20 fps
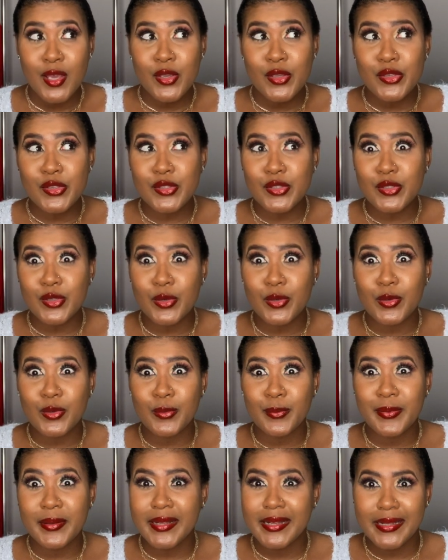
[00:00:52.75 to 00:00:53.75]

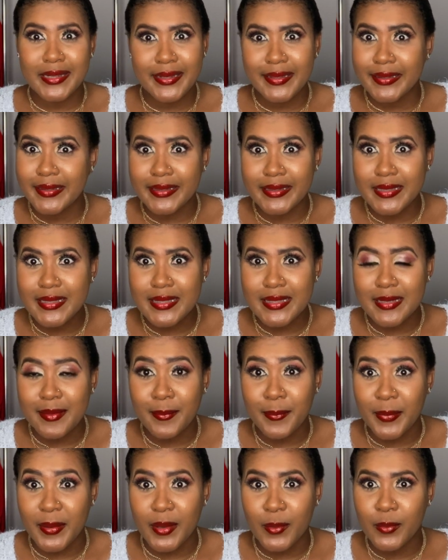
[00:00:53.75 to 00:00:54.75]
so please
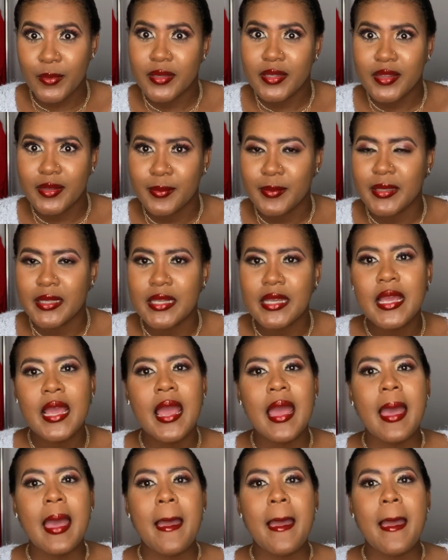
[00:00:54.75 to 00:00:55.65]
bear with me.